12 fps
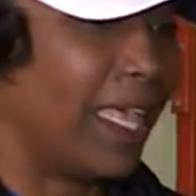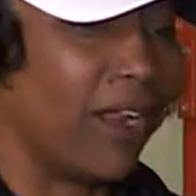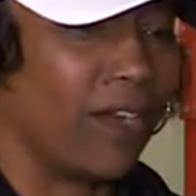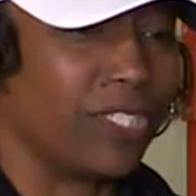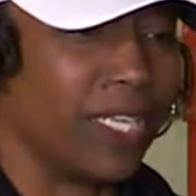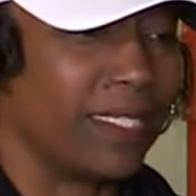that
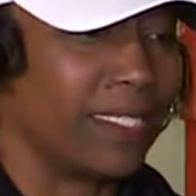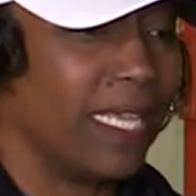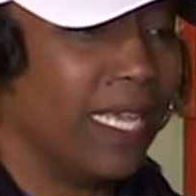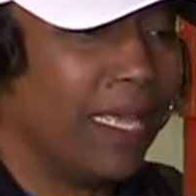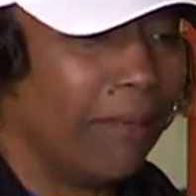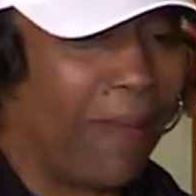are just
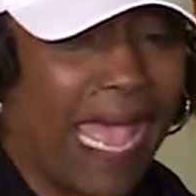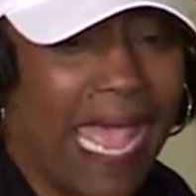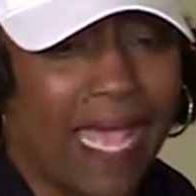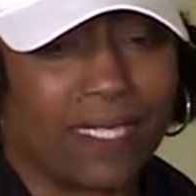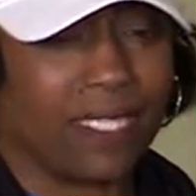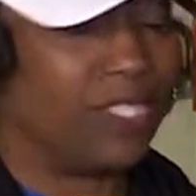
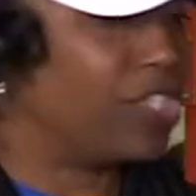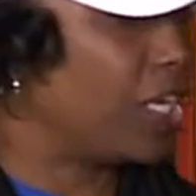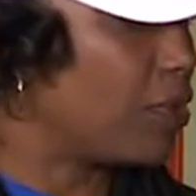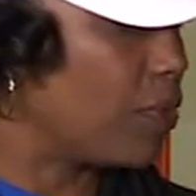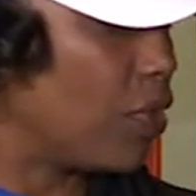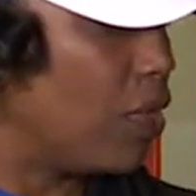mass in
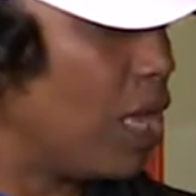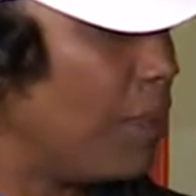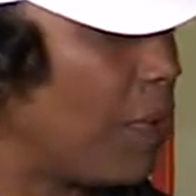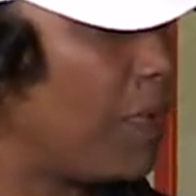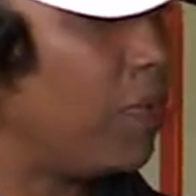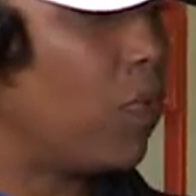general,
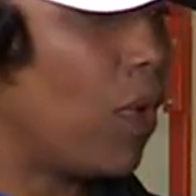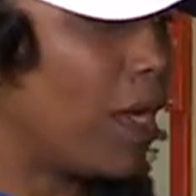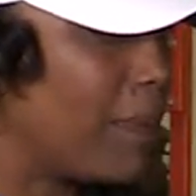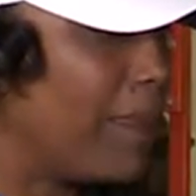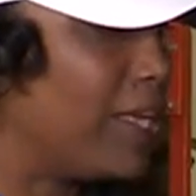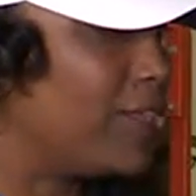but we want
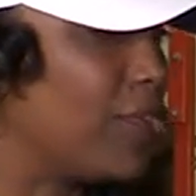to make